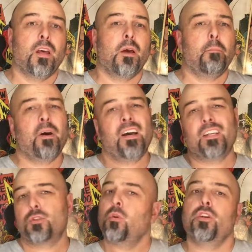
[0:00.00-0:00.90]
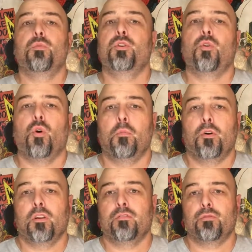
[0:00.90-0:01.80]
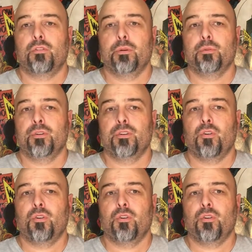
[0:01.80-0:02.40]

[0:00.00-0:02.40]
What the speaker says: but it's what you would call more of a reboot,